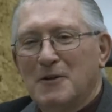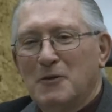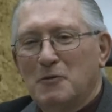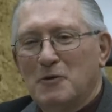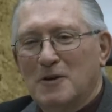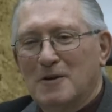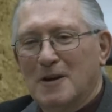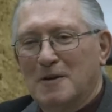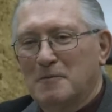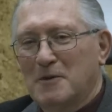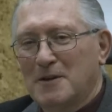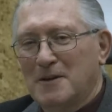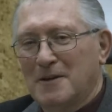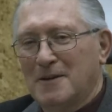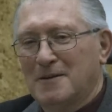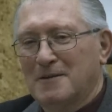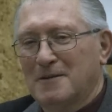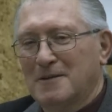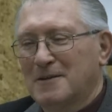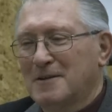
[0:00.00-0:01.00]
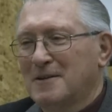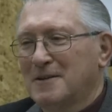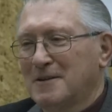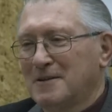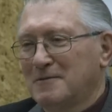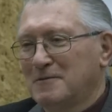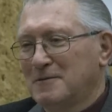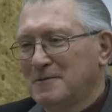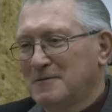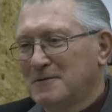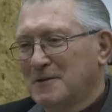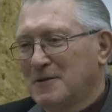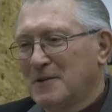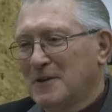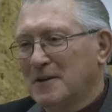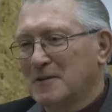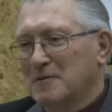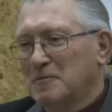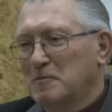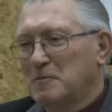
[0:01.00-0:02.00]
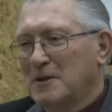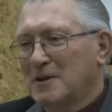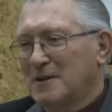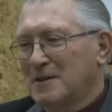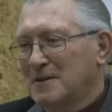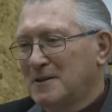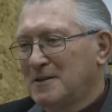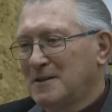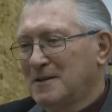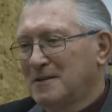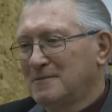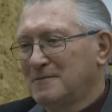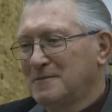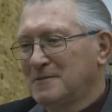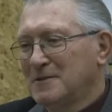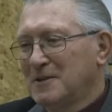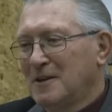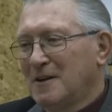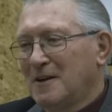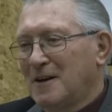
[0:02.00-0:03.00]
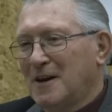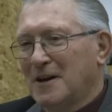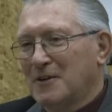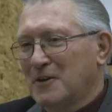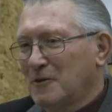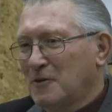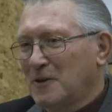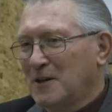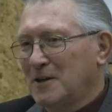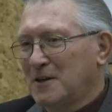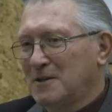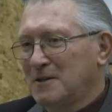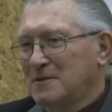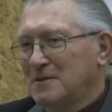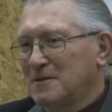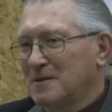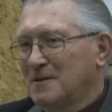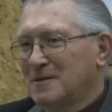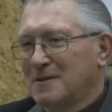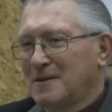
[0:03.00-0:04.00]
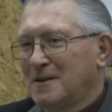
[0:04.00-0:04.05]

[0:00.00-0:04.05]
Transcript: We're up in that thing, but otherwise